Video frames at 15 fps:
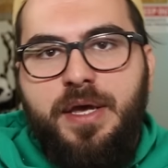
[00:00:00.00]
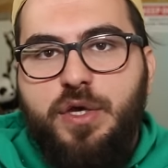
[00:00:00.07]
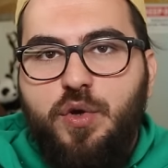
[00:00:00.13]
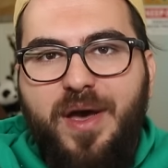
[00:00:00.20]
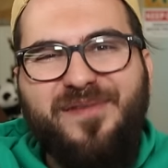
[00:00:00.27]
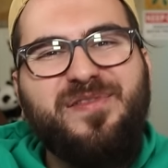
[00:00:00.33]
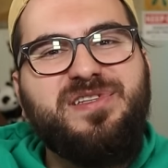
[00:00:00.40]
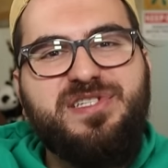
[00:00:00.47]

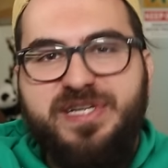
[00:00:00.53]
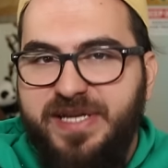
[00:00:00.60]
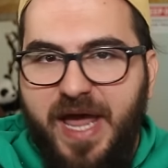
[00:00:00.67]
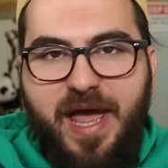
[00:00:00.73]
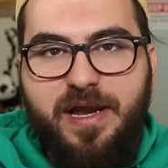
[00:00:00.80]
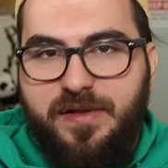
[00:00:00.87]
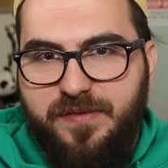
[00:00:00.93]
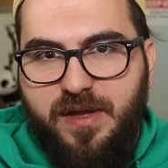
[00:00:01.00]
You haven't seen
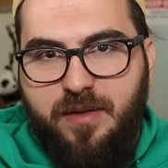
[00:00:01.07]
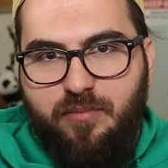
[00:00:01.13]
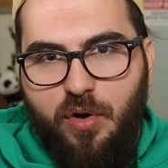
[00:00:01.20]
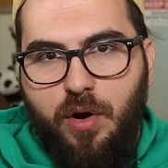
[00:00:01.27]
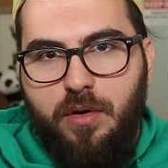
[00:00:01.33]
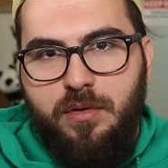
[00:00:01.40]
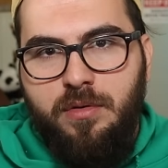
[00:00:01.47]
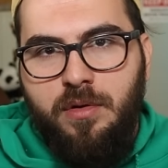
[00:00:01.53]
anything,
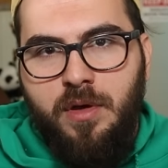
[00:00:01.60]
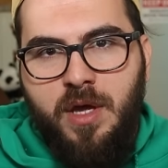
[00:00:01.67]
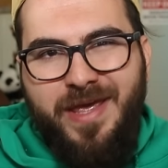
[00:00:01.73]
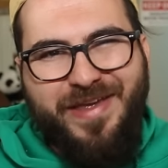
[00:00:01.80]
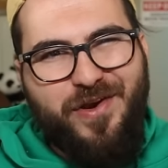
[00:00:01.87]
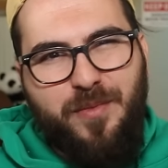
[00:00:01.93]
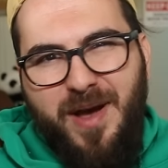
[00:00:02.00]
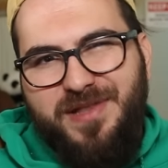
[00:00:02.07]
bro.
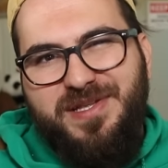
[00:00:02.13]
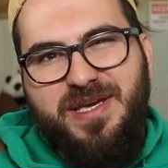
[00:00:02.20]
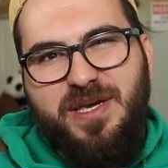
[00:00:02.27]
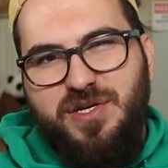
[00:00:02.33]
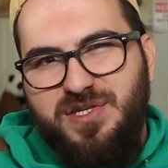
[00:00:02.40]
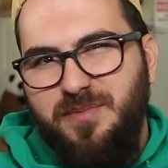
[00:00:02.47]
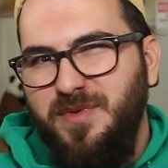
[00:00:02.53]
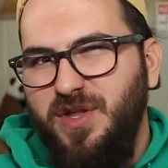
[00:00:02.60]
You're about to
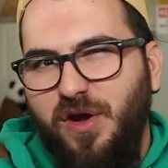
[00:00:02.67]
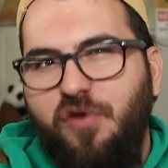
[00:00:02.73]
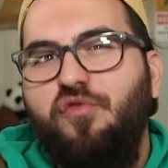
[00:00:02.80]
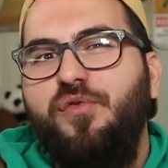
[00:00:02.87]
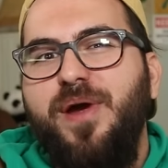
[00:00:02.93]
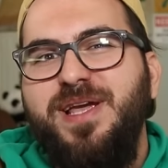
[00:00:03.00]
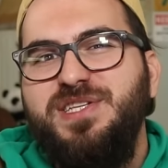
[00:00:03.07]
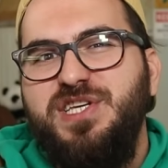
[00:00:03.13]
hear some of the
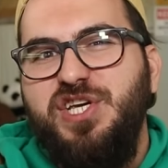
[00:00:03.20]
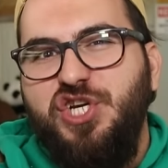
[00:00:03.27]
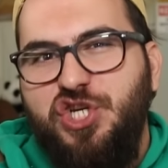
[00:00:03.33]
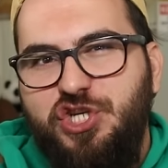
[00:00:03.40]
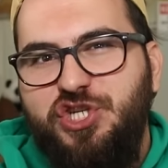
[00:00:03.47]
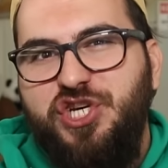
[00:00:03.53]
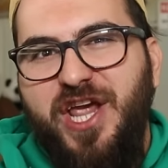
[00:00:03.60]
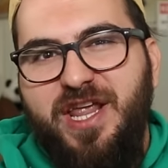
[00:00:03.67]
craziest
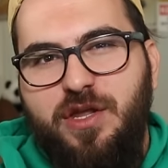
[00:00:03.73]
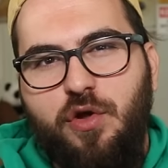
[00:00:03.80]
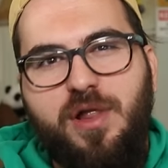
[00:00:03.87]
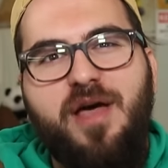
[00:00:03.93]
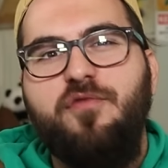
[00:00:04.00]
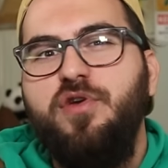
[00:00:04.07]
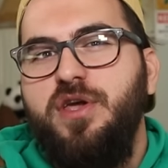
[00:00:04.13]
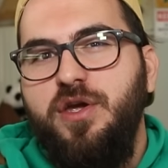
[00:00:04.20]
shit
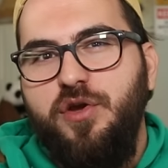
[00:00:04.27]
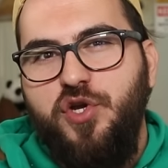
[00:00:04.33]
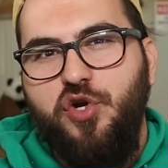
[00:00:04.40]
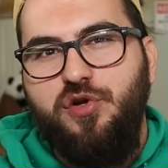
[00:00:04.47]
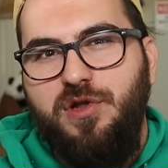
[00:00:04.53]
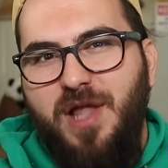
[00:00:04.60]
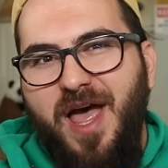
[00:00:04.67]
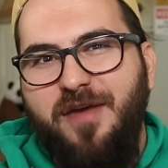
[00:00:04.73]
you'll ever hear in
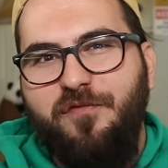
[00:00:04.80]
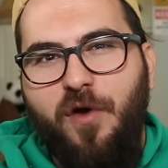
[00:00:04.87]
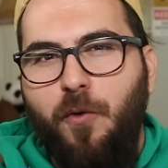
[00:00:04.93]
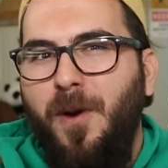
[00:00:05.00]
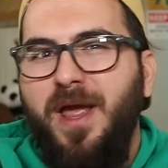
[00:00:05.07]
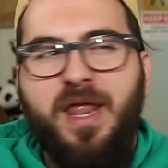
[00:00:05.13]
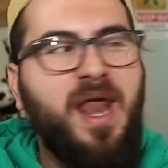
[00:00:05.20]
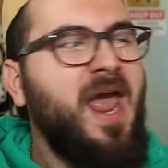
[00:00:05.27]
your life,
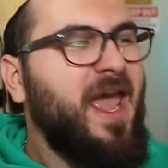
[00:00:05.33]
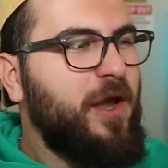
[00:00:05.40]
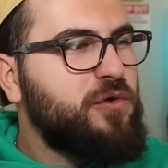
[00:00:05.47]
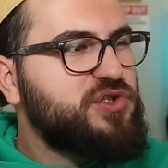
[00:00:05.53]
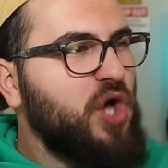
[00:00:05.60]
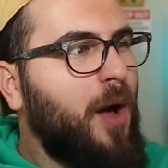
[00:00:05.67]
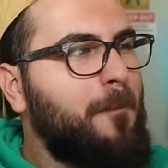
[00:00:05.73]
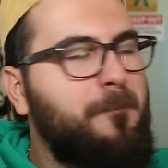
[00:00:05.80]
alright? It
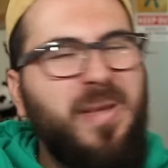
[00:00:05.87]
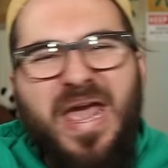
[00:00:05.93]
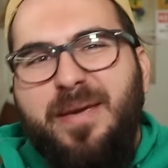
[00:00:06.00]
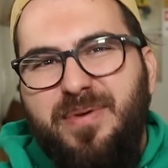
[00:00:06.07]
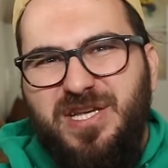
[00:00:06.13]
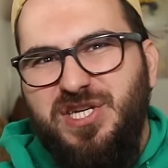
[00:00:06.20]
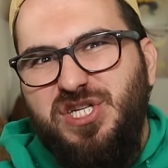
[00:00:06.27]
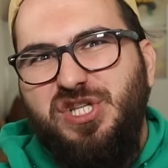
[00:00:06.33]
was all
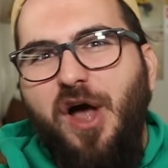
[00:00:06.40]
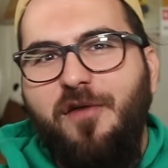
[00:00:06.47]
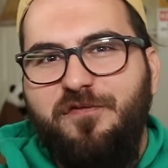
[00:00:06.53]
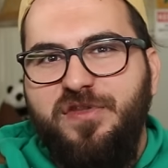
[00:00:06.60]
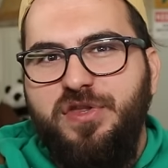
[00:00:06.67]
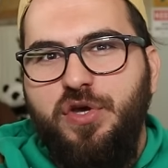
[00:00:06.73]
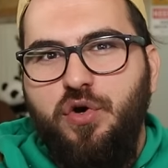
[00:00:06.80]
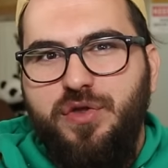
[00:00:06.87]
baby stuff
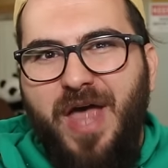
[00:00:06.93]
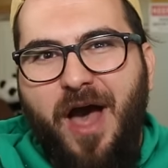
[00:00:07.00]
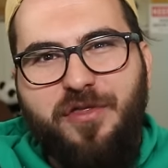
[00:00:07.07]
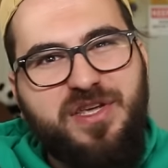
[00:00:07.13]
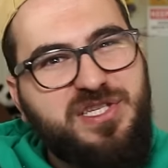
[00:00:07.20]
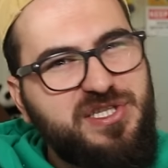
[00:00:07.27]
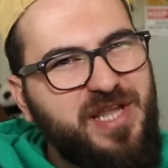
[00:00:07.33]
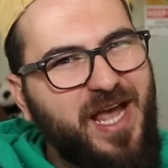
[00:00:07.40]
until now.
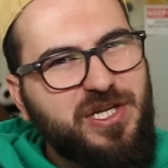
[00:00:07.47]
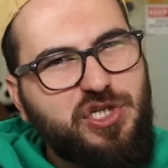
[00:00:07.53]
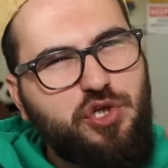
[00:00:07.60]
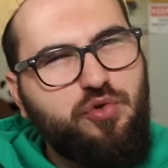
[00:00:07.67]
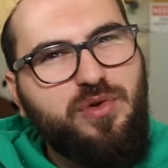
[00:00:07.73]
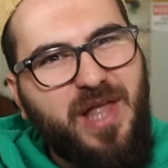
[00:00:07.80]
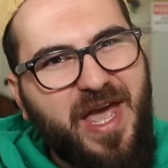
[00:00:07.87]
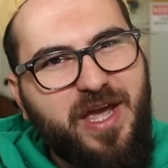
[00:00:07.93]
These next
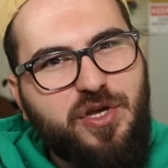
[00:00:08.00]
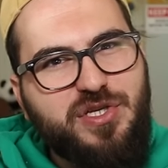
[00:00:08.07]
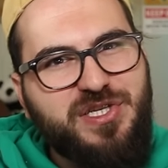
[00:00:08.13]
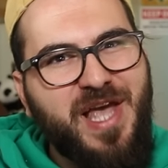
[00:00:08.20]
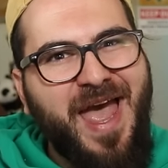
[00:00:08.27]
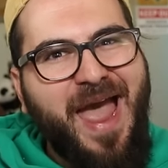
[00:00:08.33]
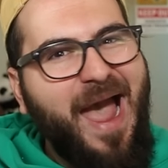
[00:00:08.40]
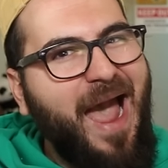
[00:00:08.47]
two
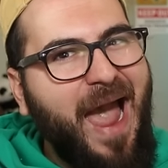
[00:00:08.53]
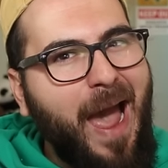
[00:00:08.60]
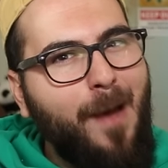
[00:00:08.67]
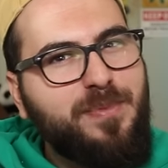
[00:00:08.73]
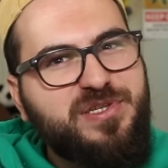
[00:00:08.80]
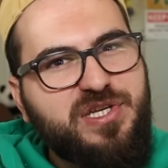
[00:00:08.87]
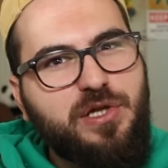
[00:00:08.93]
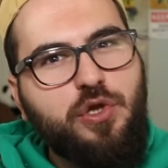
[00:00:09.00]
layers,
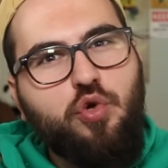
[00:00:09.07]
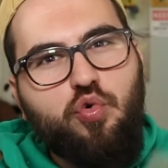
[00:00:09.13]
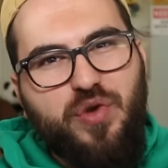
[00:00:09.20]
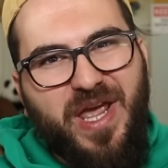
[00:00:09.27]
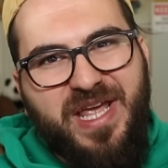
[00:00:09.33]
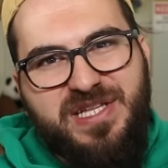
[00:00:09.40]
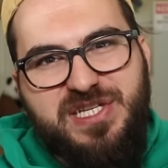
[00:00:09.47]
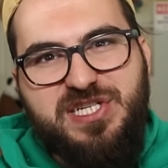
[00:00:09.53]

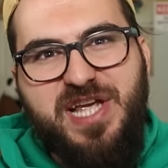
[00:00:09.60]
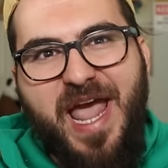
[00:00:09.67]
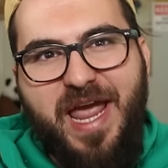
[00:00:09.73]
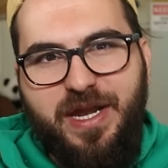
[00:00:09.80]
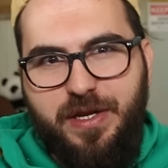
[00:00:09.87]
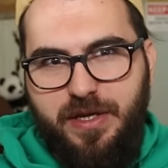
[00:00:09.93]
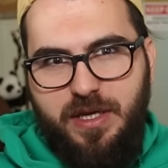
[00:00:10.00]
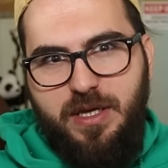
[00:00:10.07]
absolute
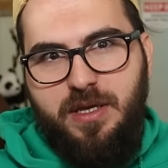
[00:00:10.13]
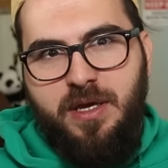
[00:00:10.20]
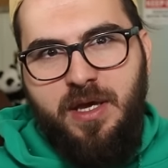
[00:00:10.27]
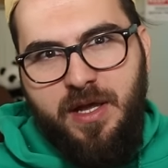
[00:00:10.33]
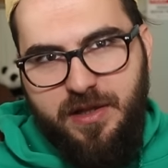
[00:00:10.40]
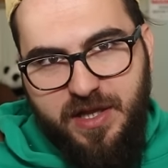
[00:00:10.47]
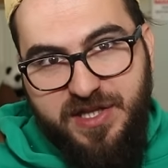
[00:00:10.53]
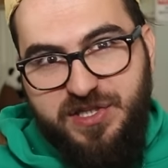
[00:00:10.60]
insanity.
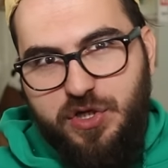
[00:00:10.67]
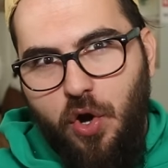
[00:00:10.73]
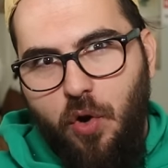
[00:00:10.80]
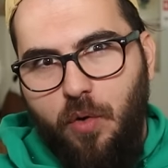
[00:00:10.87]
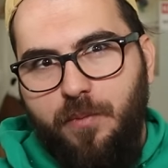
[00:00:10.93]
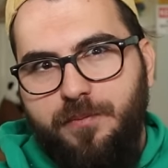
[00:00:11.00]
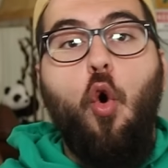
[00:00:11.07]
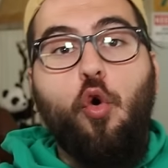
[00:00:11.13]
Let's
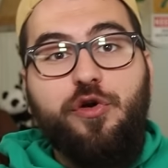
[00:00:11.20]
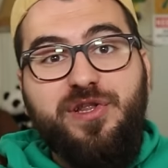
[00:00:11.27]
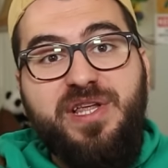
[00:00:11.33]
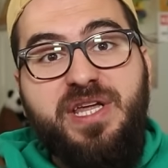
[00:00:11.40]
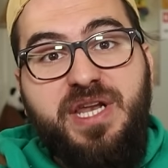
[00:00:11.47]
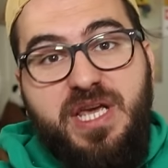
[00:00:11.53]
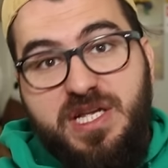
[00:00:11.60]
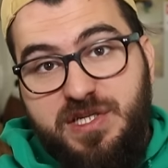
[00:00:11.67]
go.
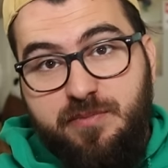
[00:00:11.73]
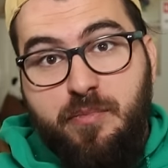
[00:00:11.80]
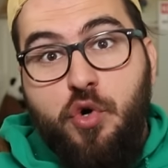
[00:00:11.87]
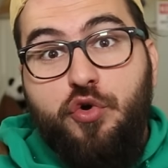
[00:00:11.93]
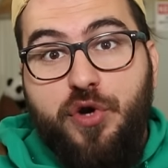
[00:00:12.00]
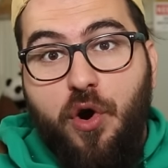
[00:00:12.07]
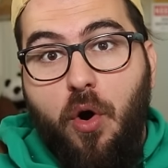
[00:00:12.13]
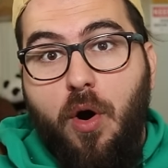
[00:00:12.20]
Orlin is
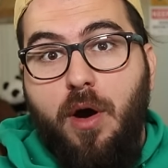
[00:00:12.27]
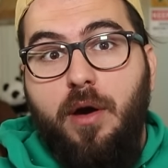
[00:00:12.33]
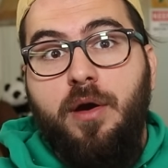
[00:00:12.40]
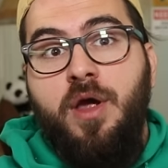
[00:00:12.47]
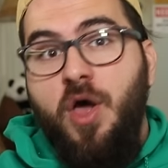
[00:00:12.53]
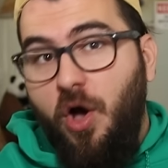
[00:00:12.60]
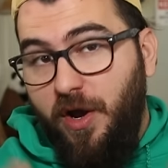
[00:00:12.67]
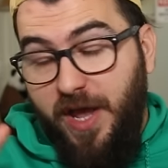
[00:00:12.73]
Mutahar.
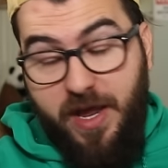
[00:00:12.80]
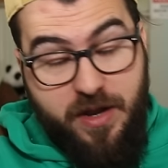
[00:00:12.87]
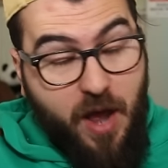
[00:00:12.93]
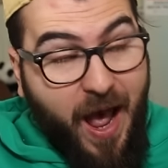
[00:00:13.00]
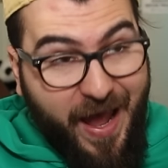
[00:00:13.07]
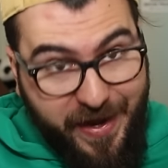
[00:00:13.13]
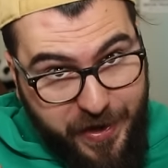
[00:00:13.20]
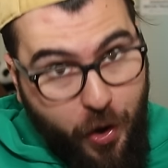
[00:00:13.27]
Okay,
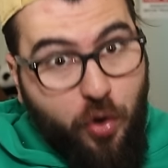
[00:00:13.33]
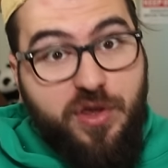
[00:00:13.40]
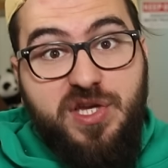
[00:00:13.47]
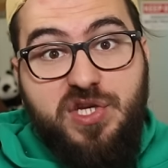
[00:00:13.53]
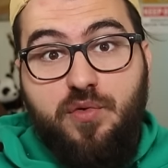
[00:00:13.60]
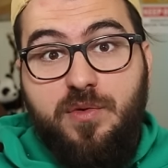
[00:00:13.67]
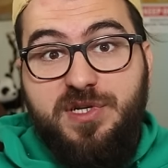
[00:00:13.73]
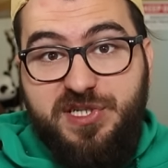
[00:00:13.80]
I know
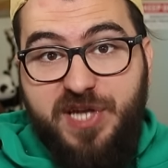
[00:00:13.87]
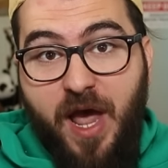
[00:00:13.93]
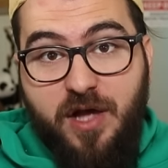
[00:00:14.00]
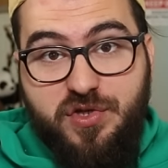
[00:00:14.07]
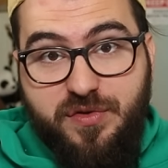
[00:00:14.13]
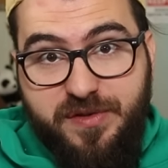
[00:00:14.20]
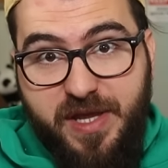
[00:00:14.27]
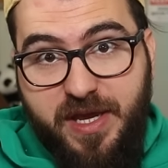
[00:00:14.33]
this one
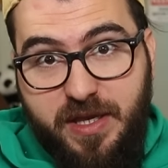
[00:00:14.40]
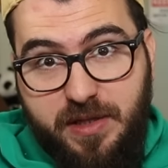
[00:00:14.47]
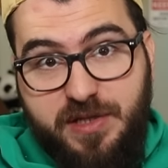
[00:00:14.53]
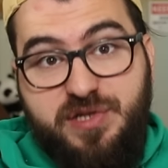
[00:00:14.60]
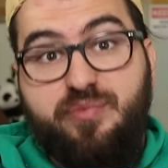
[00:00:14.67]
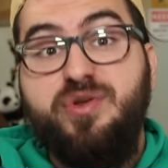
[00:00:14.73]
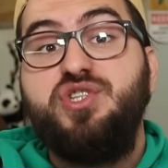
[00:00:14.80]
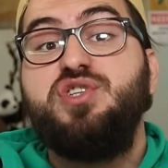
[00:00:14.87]
sounds
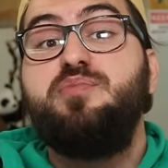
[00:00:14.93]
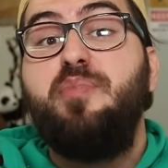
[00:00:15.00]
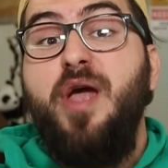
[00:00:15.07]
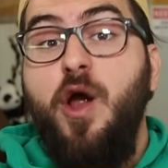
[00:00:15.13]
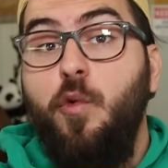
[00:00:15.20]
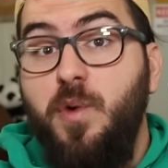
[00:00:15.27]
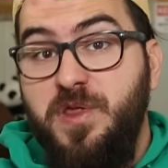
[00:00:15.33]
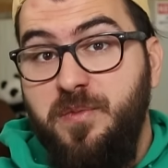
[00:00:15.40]
ridiculous, but just
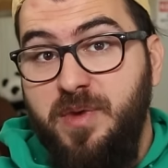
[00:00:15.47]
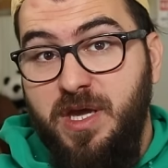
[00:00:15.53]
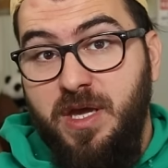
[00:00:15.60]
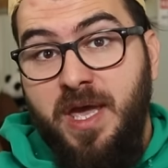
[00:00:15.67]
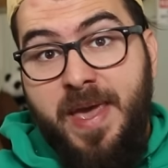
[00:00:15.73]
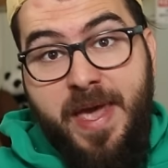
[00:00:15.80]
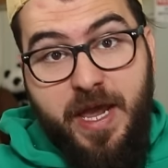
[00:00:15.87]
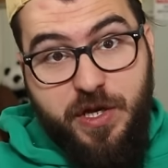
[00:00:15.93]
bear with me.
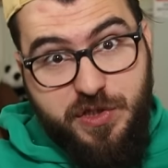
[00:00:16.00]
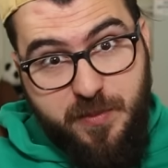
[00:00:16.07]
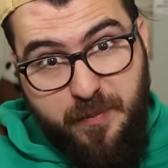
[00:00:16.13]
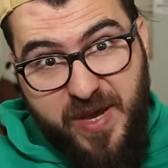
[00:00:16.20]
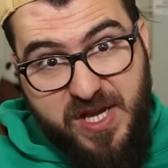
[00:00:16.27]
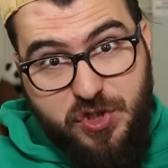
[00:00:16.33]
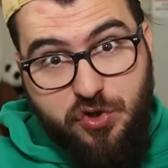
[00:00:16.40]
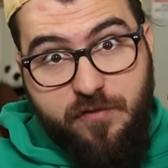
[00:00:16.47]
Here's a
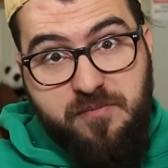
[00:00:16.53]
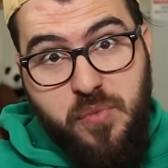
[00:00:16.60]
picture of